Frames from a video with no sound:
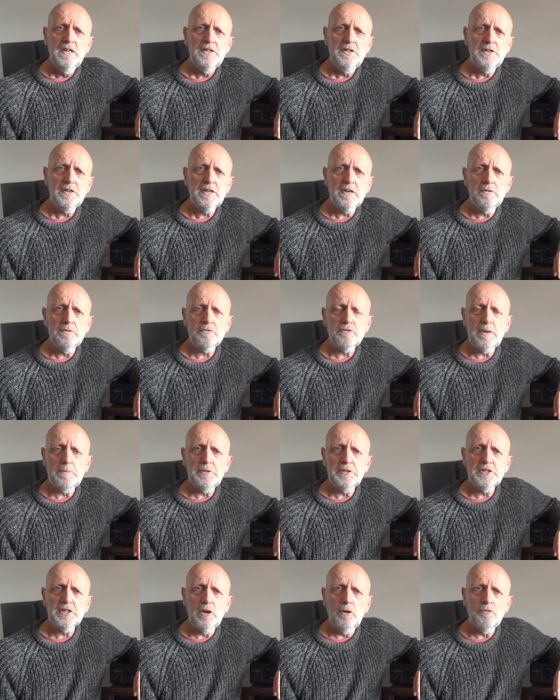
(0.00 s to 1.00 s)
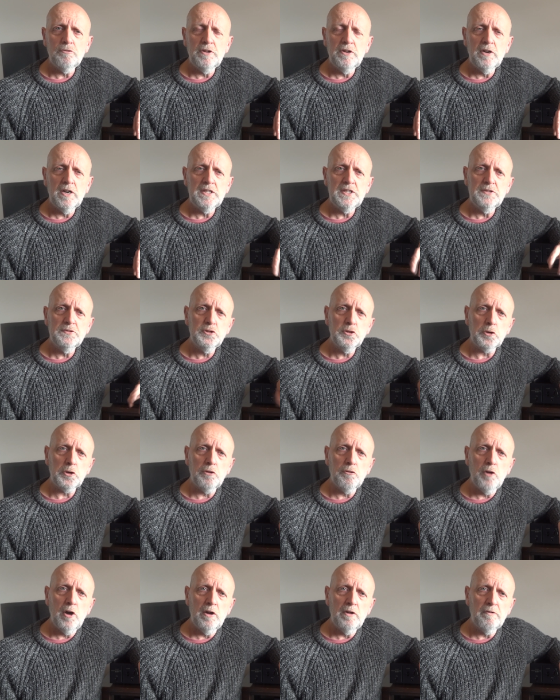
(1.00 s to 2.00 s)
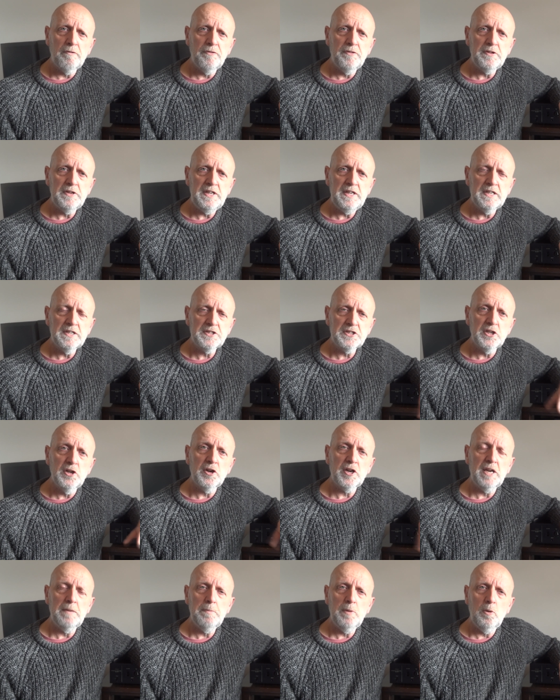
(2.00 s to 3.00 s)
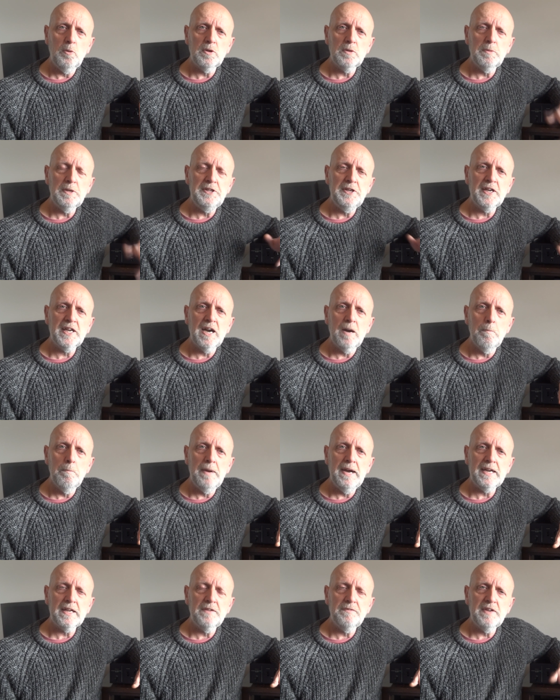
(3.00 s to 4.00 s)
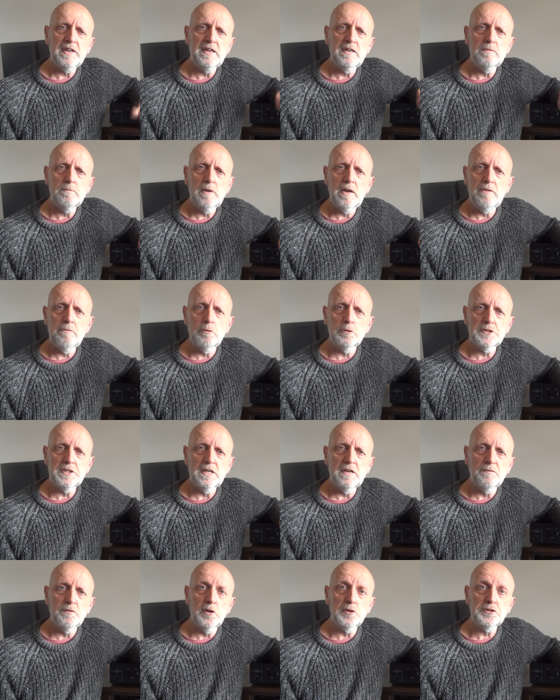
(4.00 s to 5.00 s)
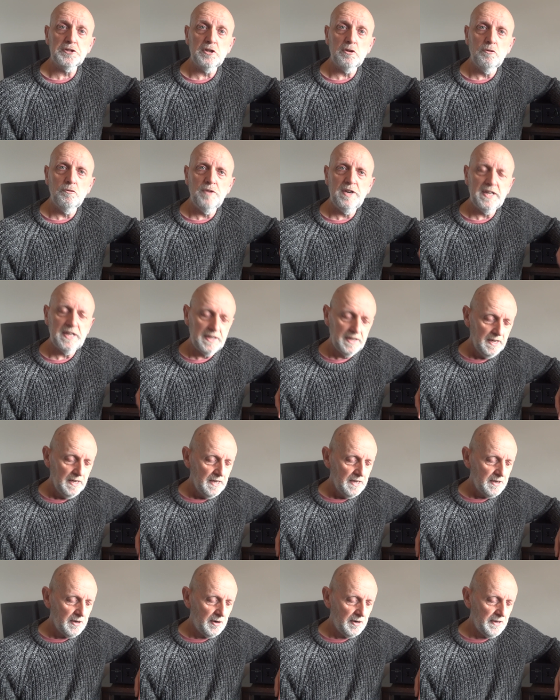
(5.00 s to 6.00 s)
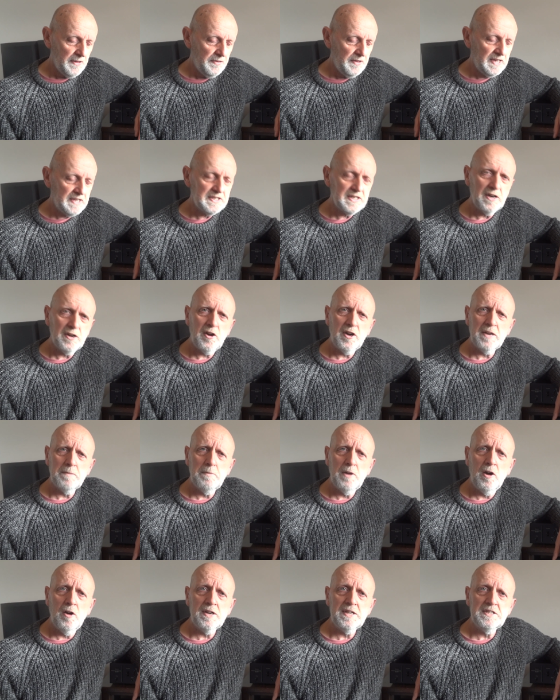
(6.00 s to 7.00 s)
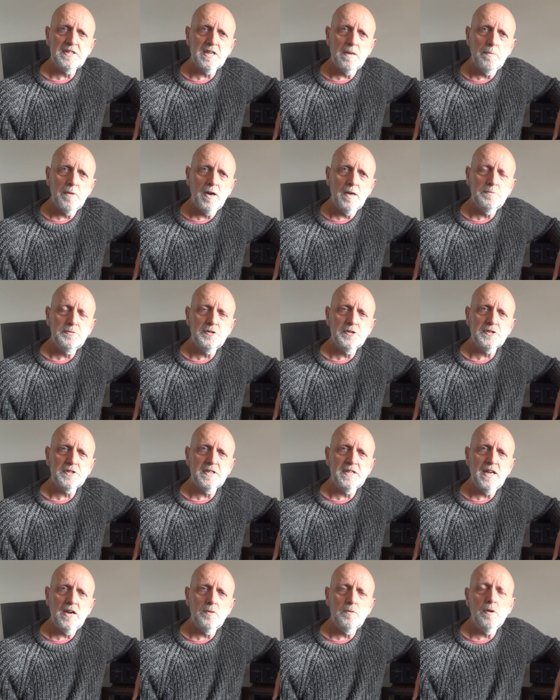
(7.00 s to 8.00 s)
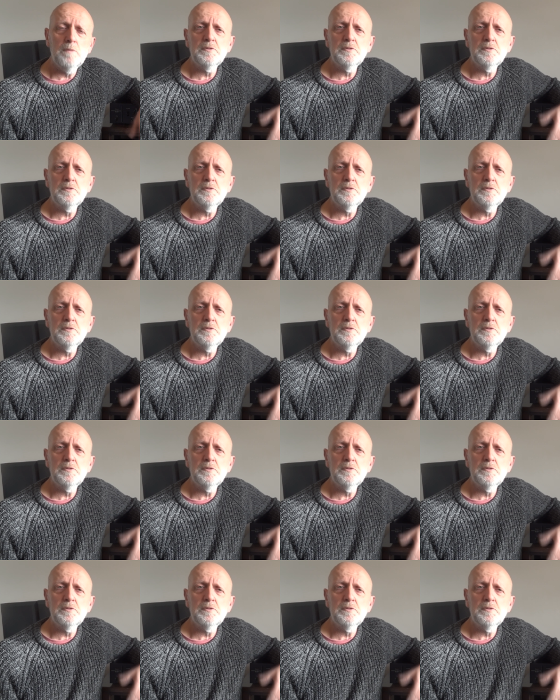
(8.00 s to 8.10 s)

you go and grab your soldering iron, you took your eye off the uh, circuit board, and when you come back, you're thinking, where was it? I've lost it already, kind of thing. So I kind of mark it sometimes just to know.